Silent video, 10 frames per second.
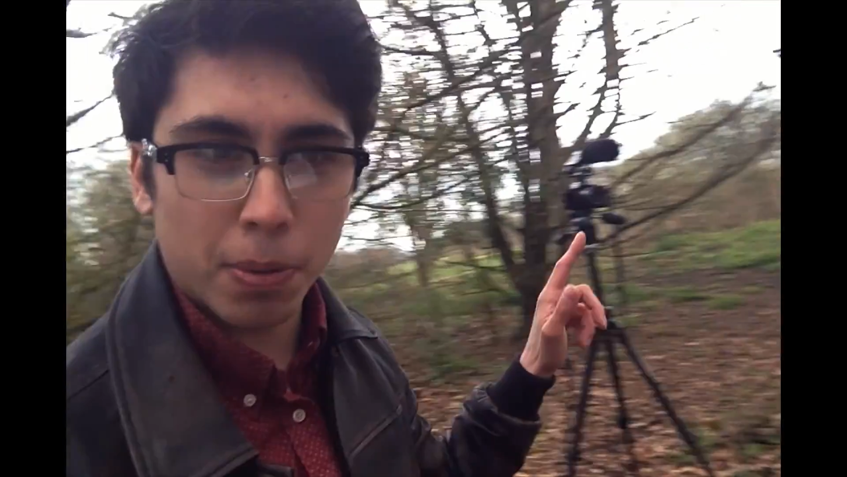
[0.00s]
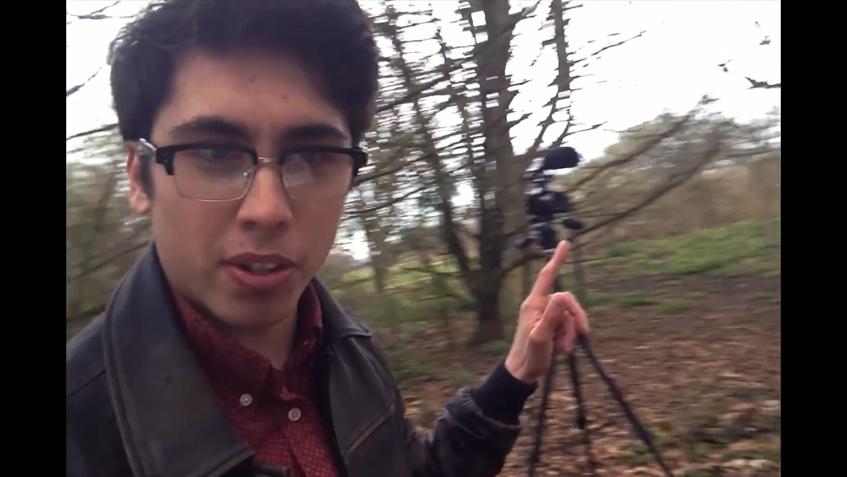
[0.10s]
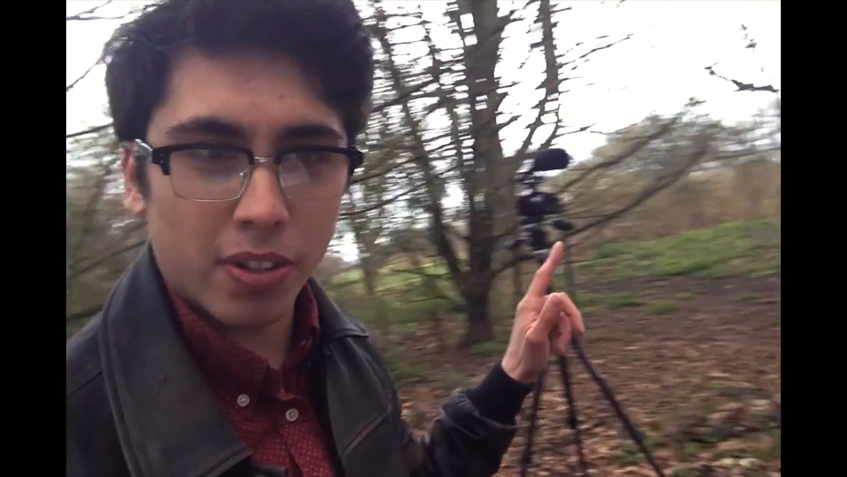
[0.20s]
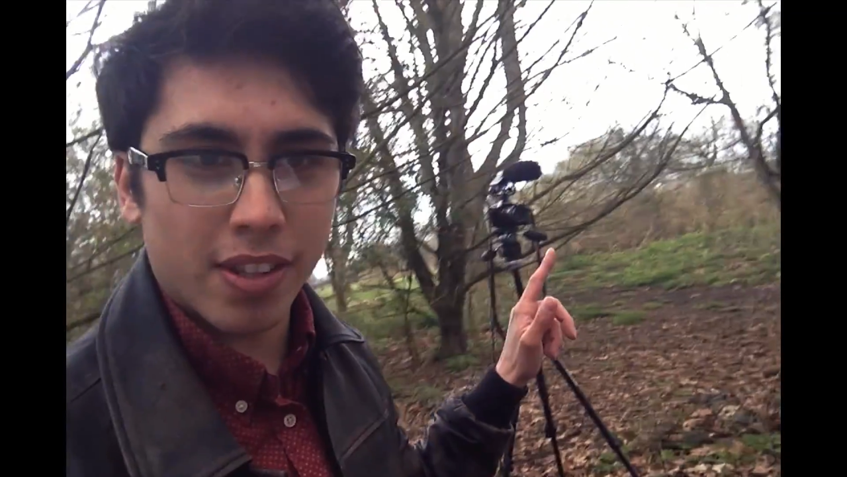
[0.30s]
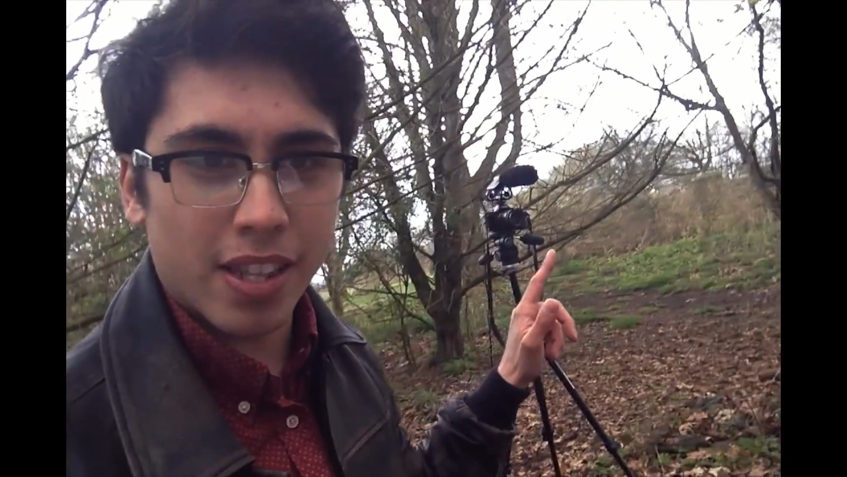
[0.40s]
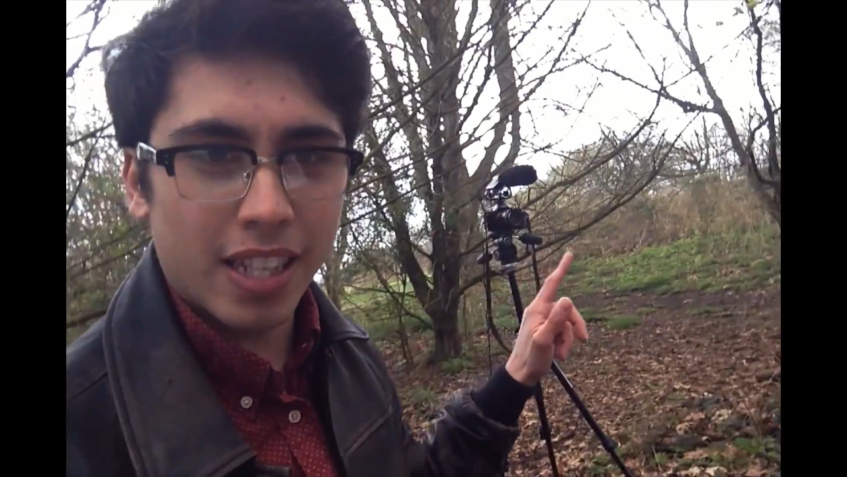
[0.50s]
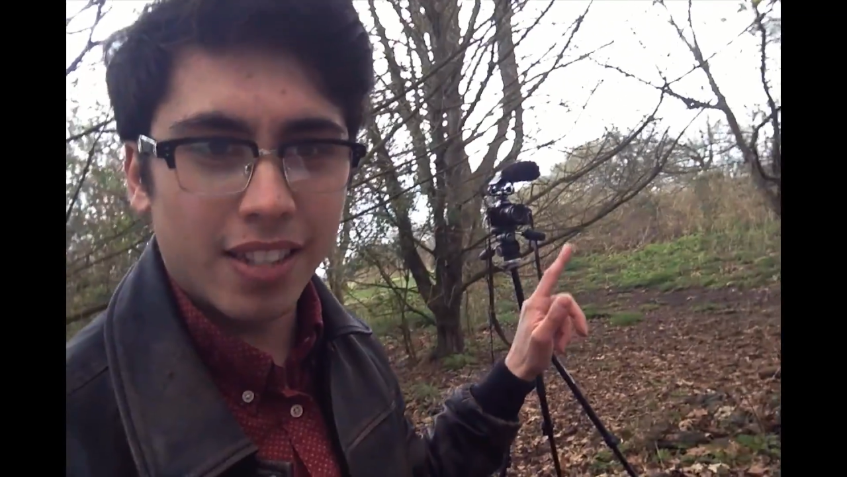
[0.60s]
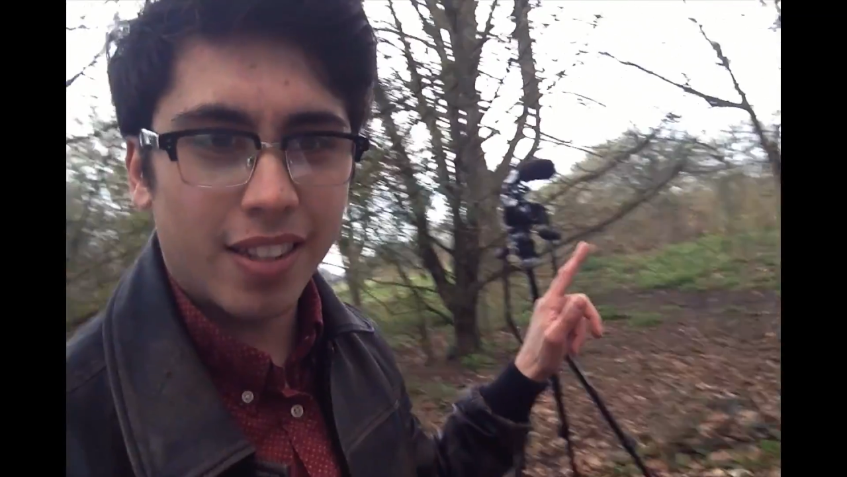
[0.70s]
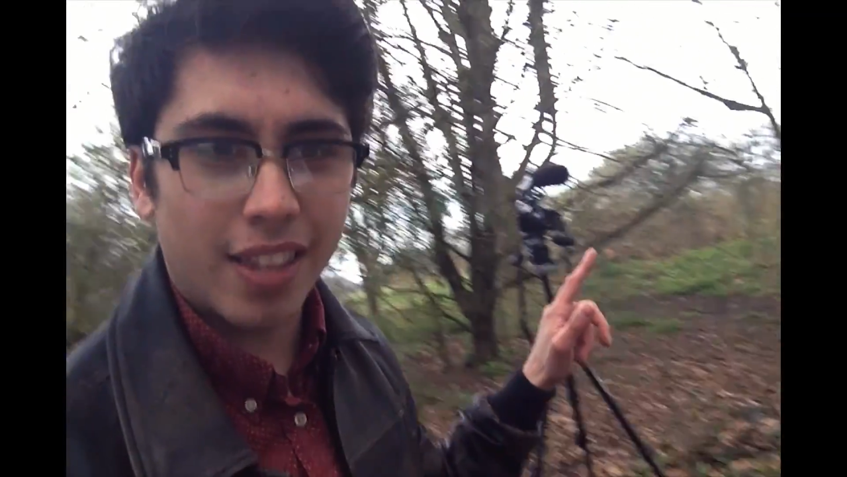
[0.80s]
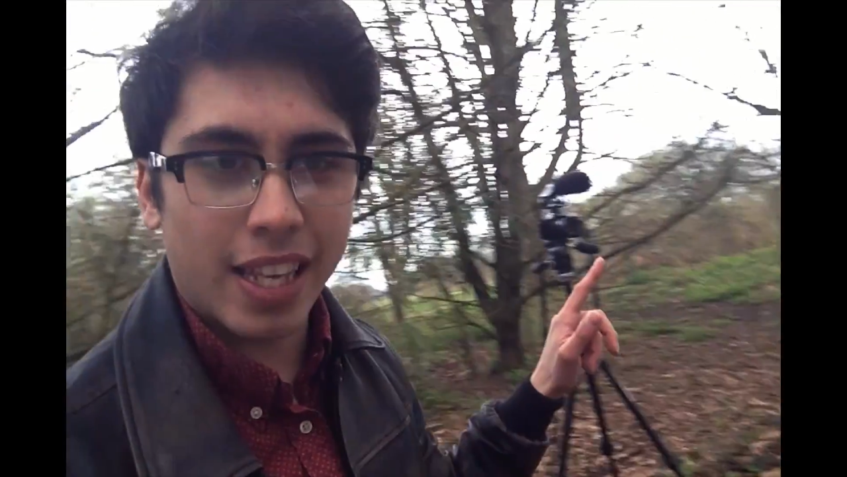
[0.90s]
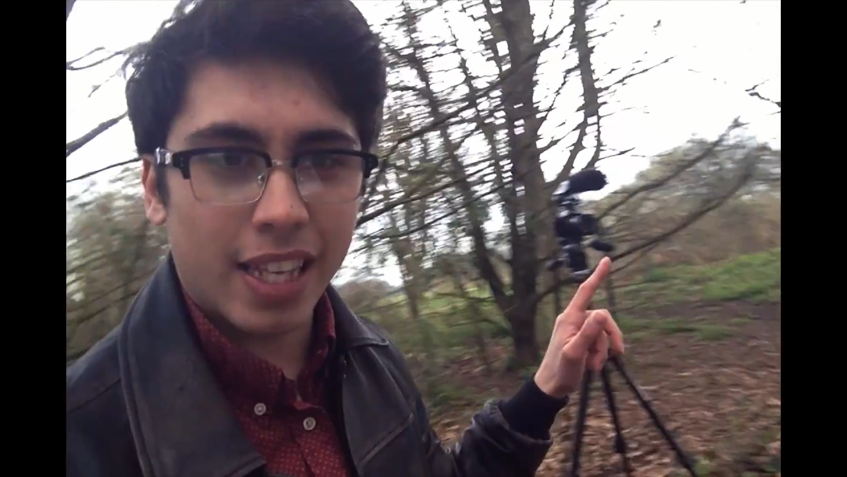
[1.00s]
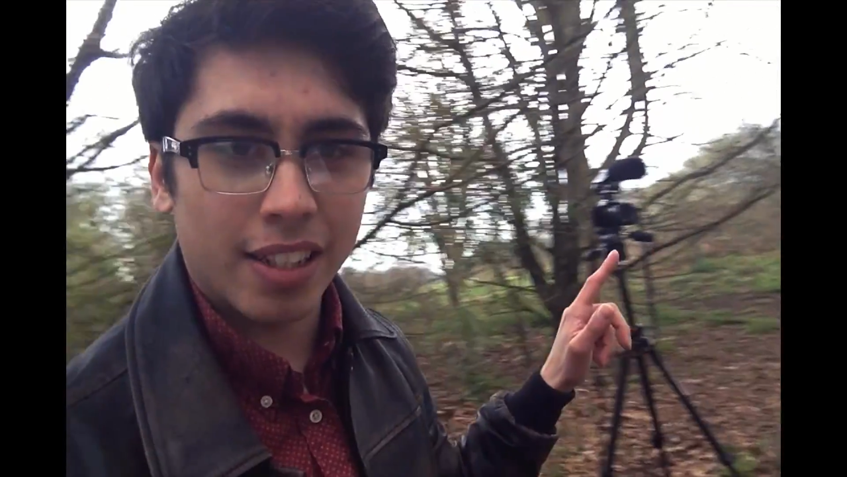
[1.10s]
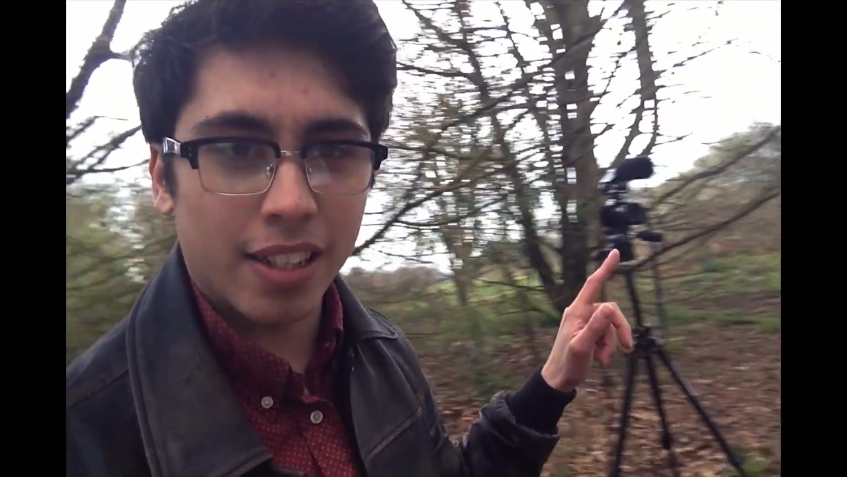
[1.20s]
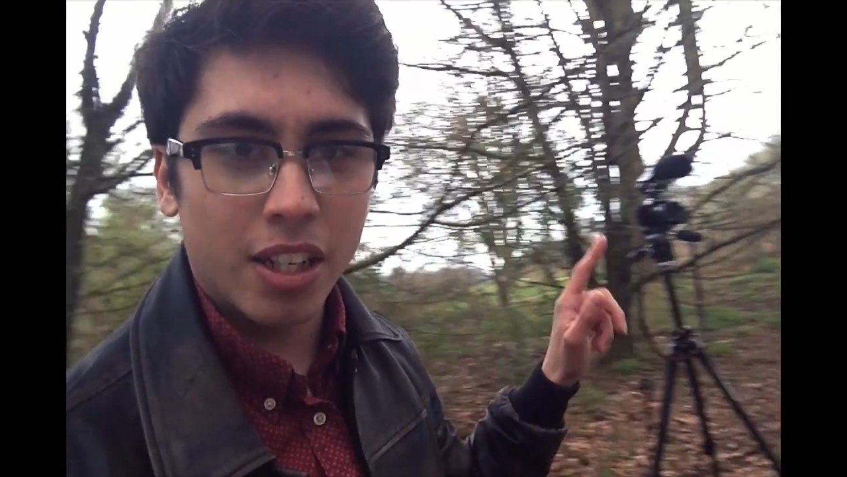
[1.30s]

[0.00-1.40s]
because this thing